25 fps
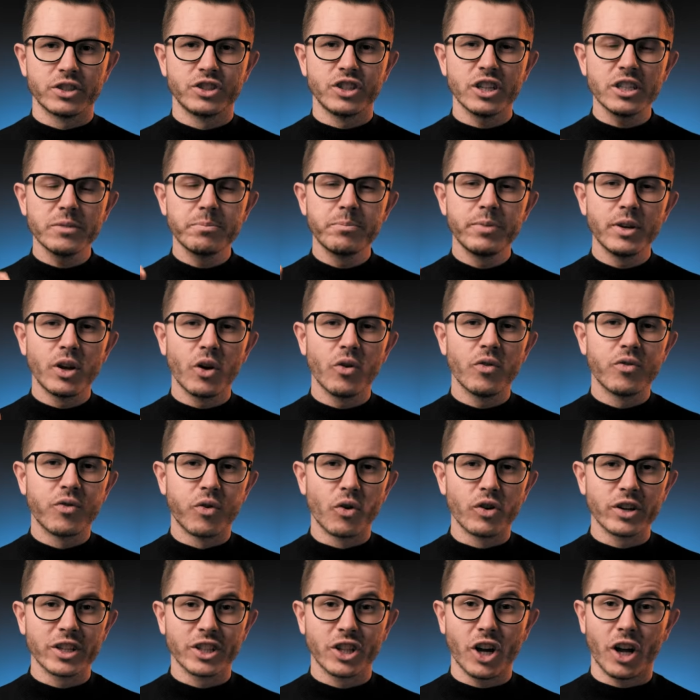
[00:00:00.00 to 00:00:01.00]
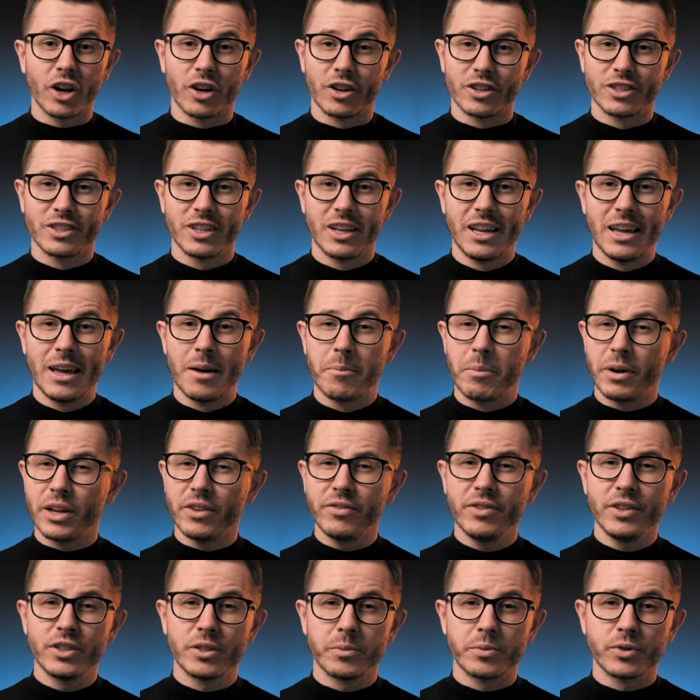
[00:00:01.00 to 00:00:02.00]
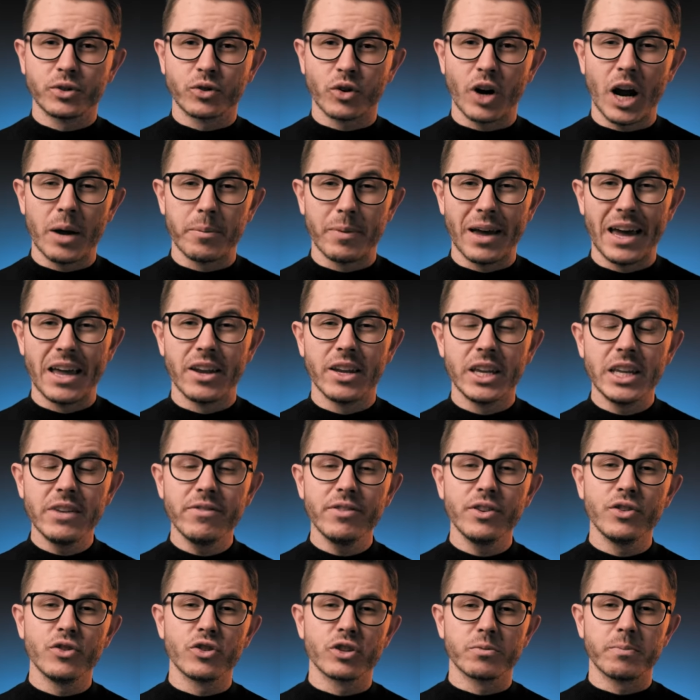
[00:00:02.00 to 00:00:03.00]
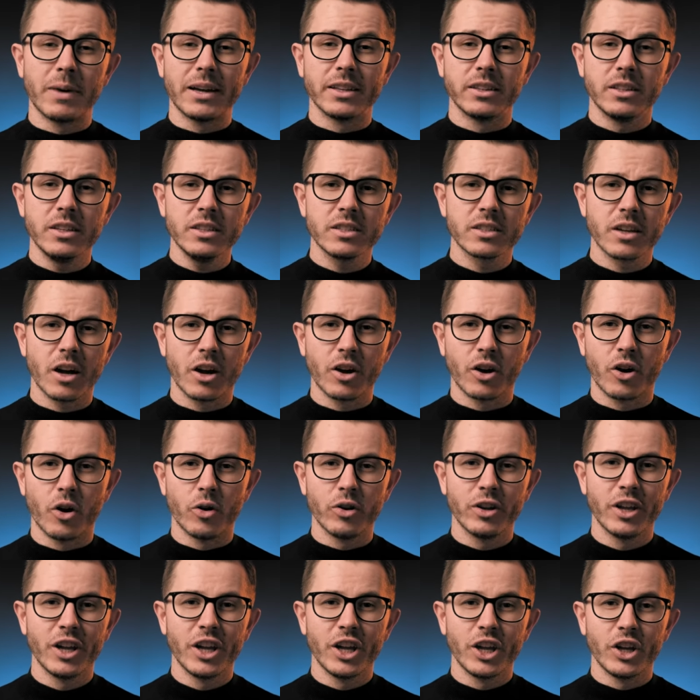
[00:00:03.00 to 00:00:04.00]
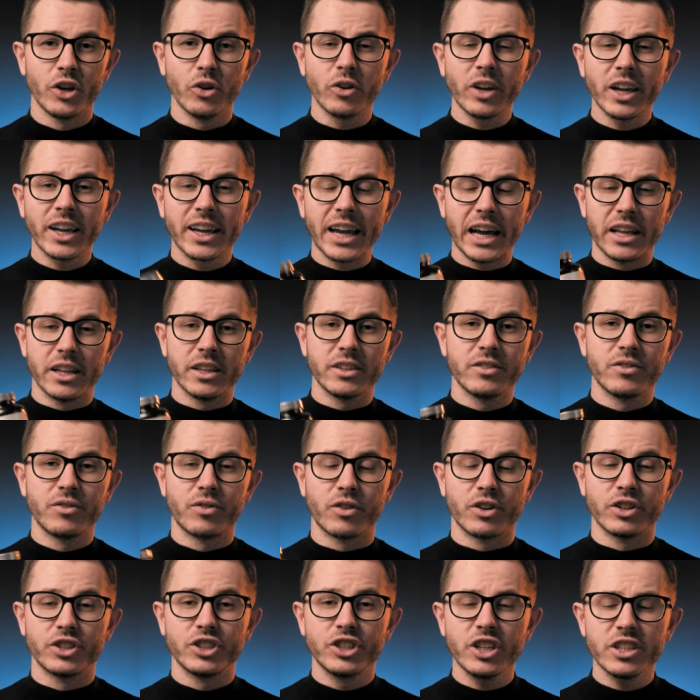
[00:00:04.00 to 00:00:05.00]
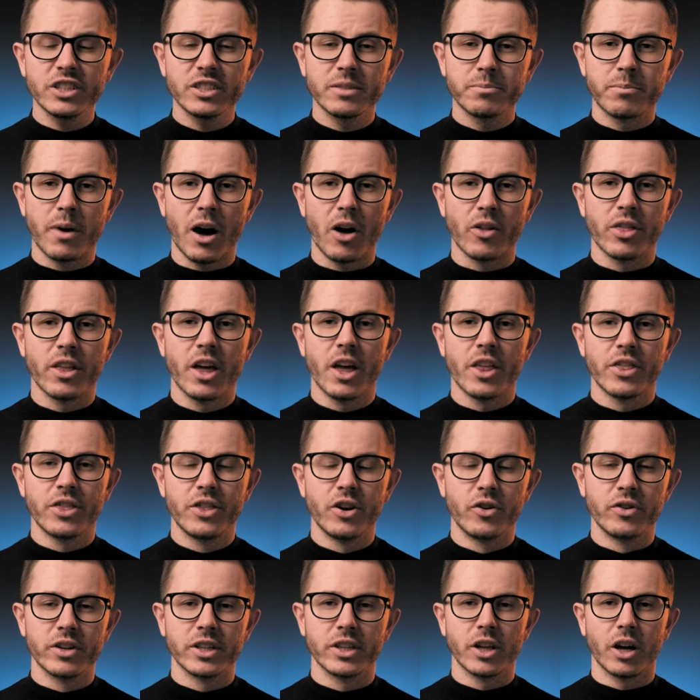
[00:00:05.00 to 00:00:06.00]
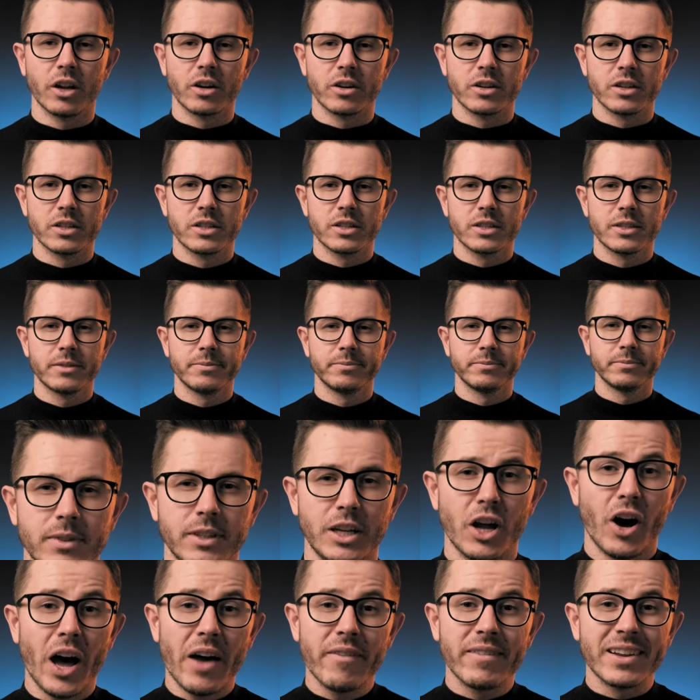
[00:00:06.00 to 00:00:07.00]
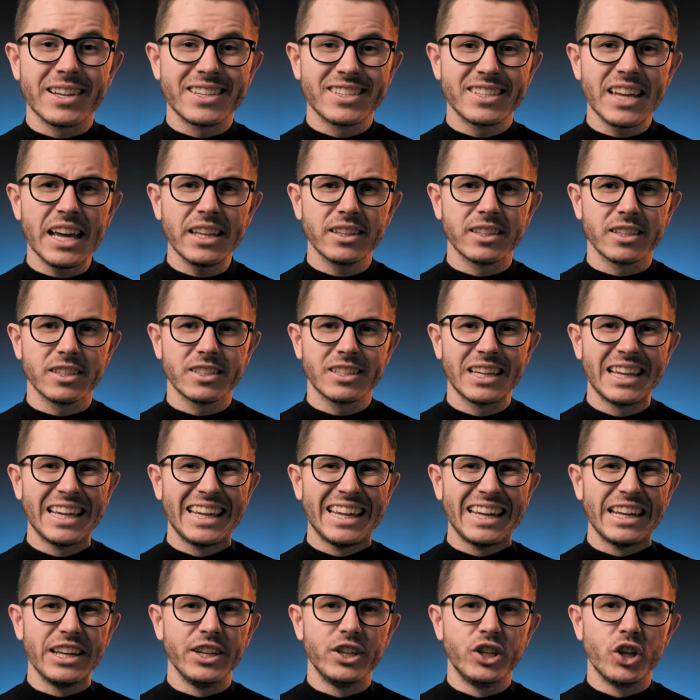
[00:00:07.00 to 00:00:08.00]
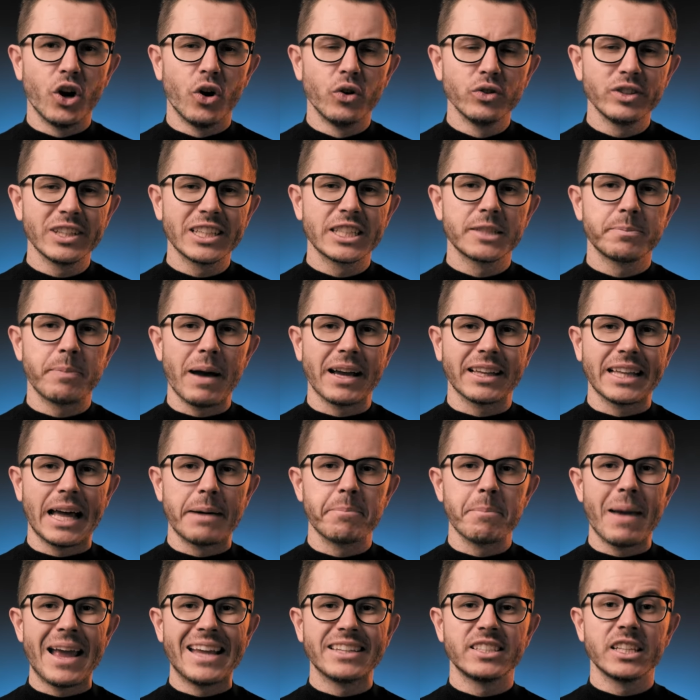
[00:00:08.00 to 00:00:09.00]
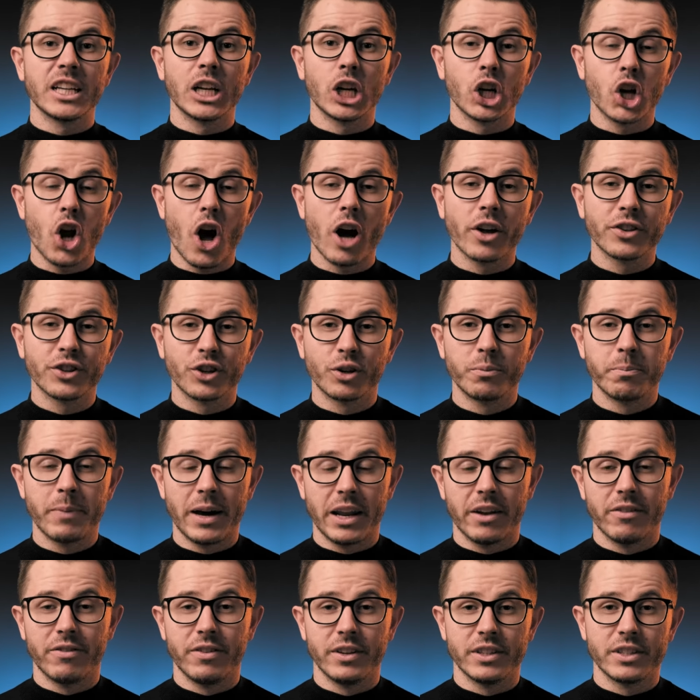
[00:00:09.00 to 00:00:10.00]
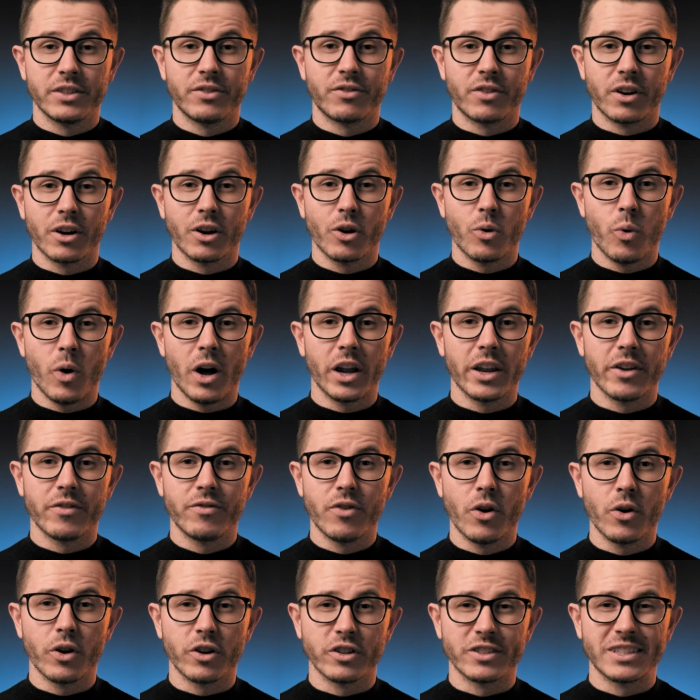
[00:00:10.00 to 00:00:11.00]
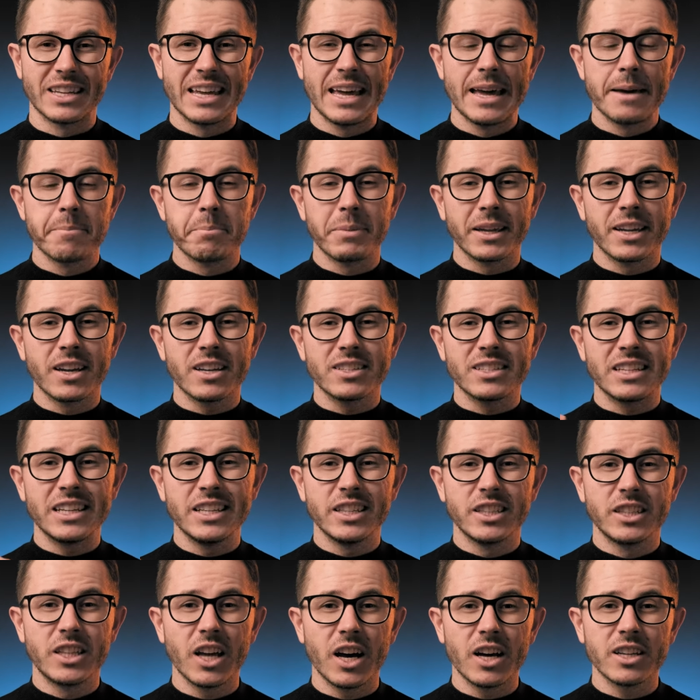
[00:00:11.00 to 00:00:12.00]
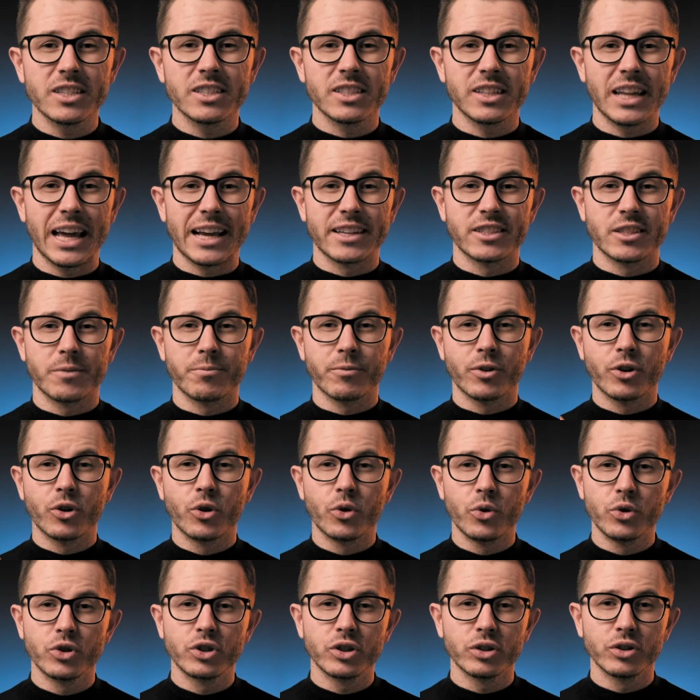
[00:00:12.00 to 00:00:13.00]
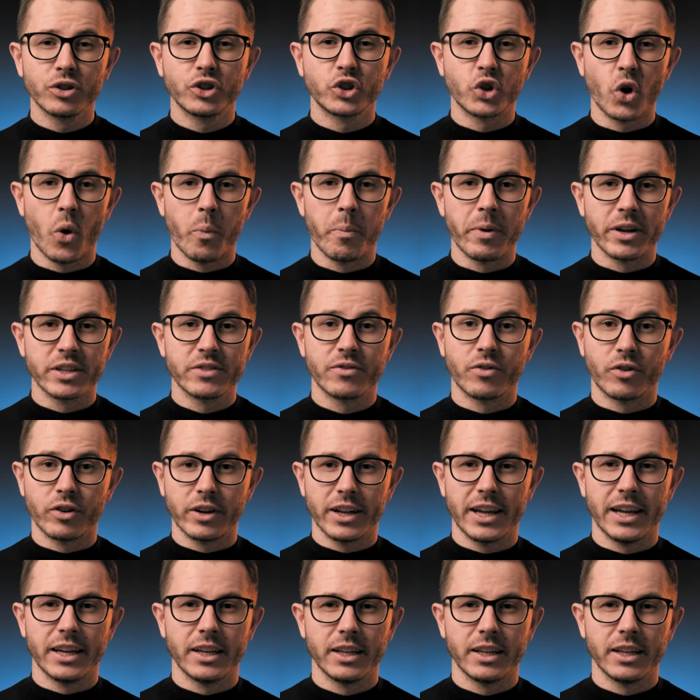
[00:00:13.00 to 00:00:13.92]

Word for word: just below $40, but if you subscribe and even use my discount code, you can get it for just about $30. Now, having said this, don't expect amazing long-term benefits from Qualia Focus, because it does lack some crucial nootropics for that.